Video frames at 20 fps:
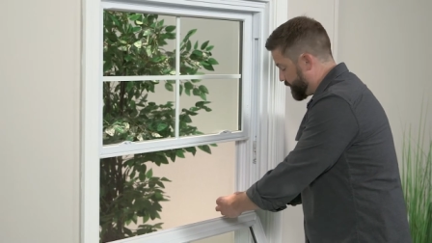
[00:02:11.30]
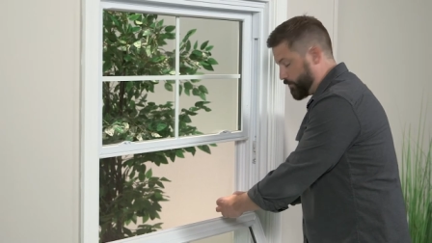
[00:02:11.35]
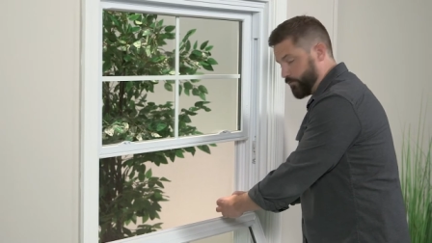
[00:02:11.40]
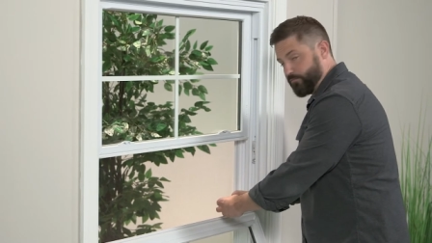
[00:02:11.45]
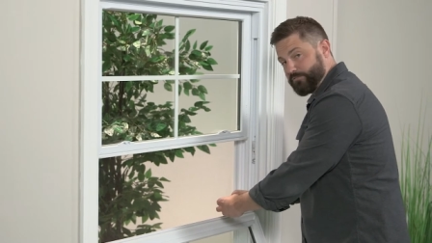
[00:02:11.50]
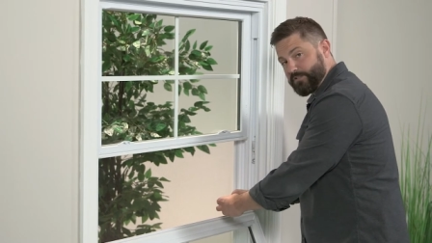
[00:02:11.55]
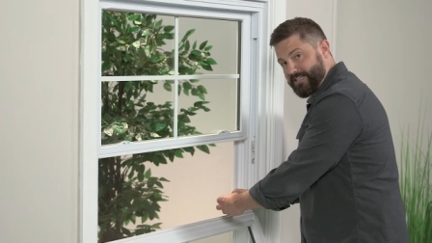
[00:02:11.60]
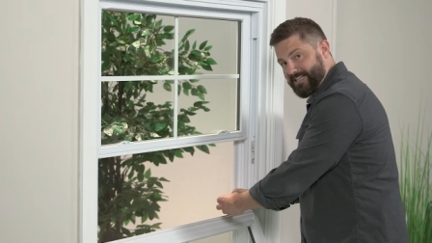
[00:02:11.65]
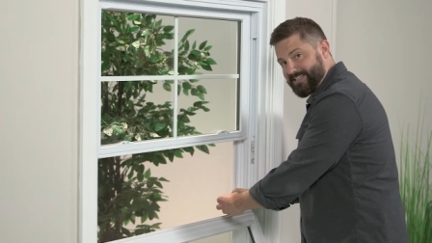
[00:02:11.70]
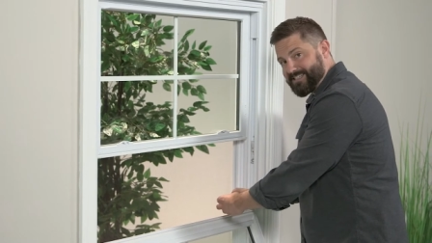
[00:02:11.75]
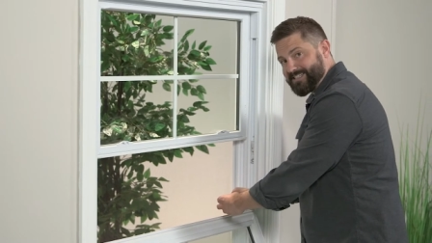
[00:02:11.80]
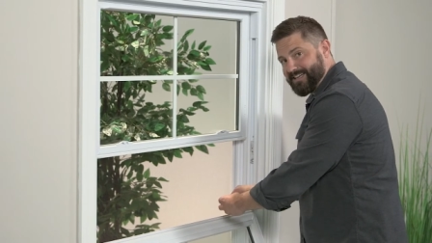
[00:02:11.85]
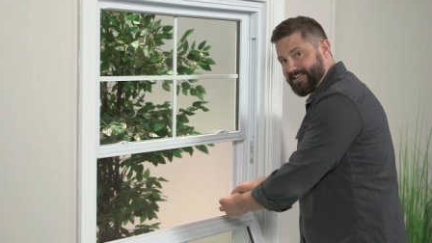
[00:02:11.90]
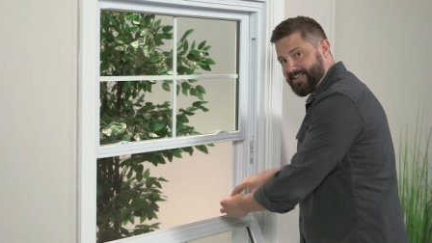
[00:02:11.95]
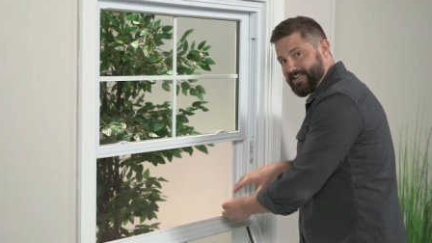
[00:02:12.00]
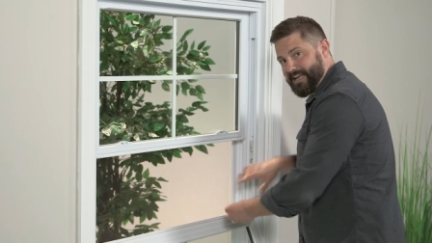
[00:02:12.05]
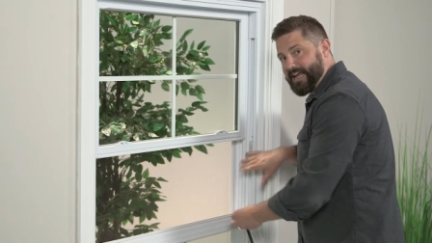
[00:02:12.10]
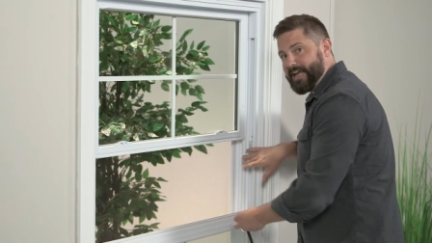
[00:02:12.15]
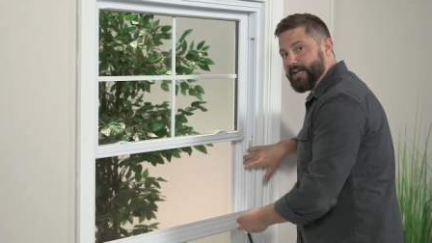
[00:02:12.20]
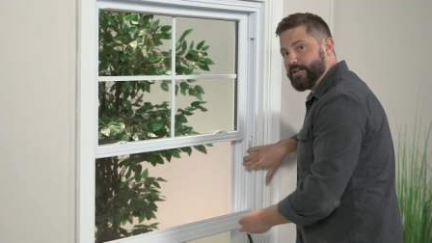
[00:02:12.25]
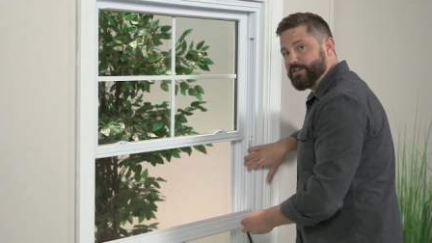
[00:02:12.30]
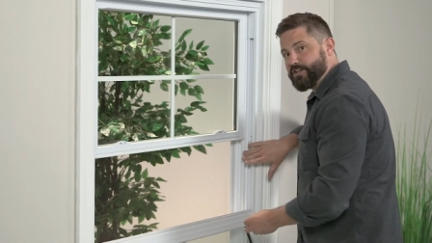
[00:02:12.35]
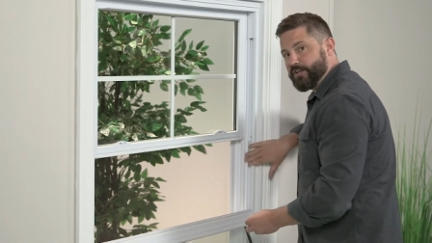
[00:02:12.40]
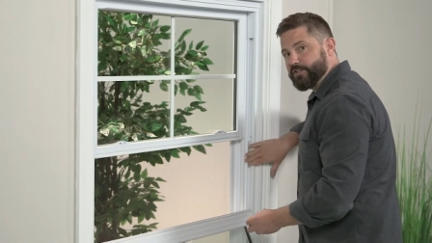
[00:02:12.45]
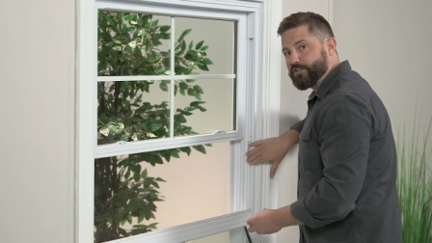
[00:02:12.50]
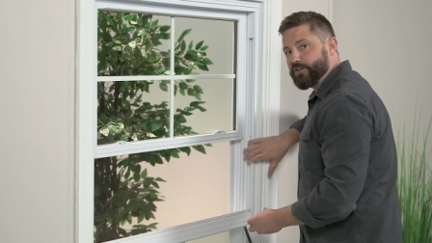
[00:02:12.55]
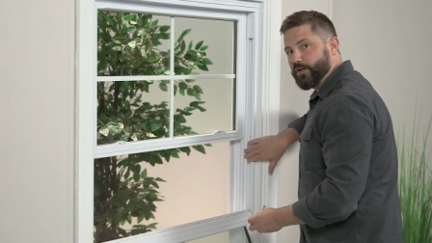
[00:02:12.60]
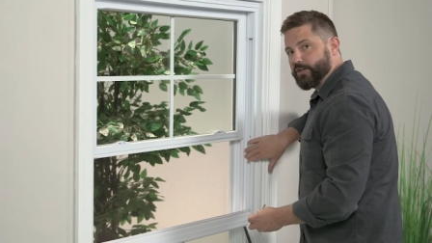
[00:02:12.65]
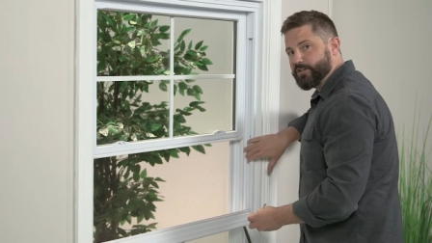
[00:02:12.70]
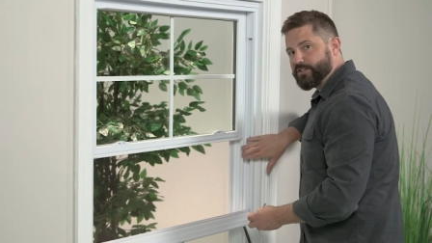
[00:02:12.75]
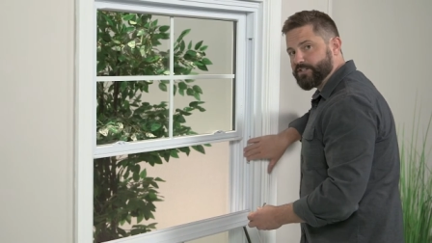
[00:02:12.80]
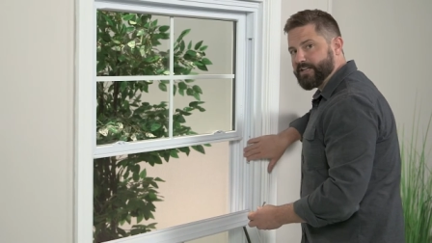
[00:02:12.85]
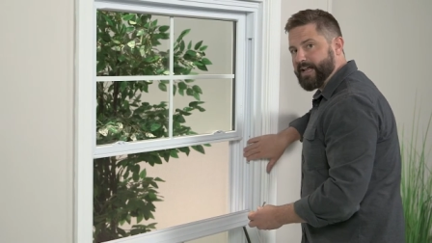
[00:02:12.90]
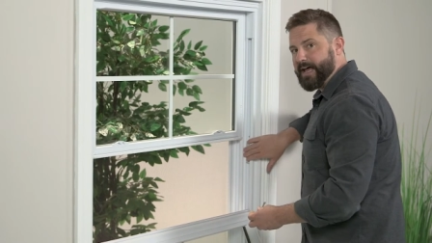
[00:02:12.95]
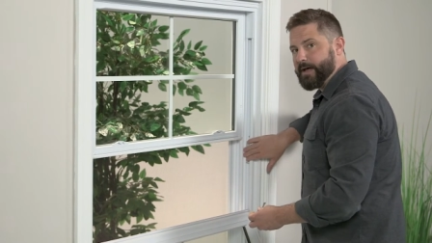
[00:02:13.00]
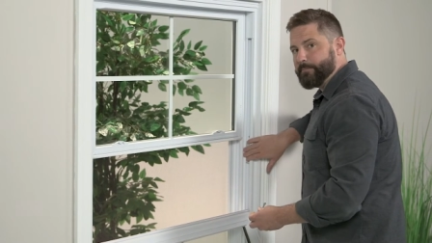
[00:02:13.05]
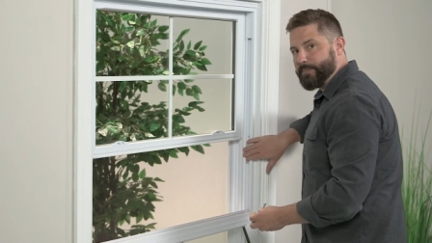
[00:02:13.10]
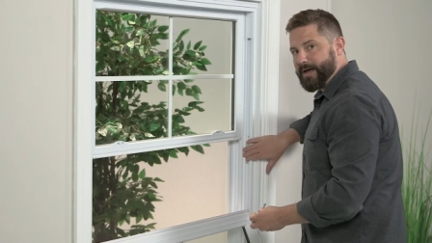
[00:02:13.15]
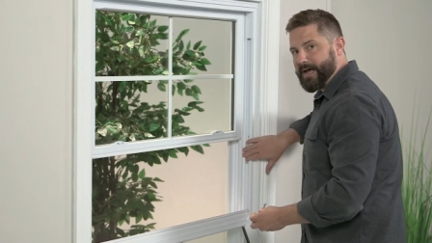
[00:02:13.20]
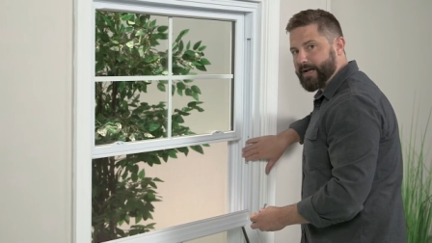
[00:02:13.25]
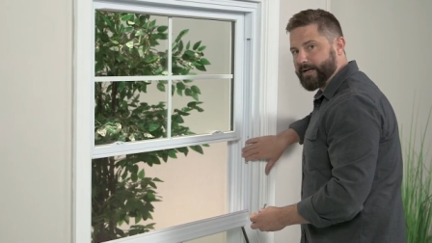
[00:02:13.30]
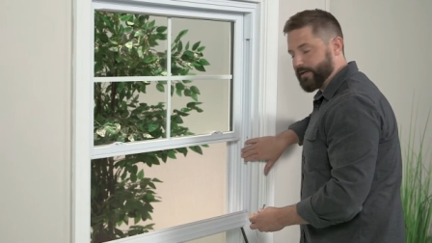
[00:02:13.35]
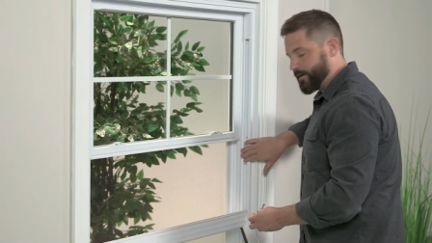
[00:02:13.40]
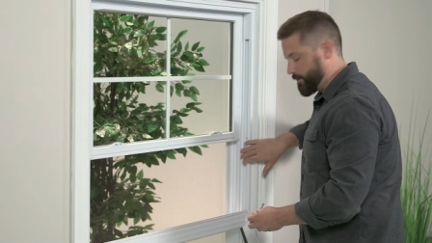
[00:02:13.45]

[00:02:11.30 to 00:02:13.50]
you disengage, it's gonna snap back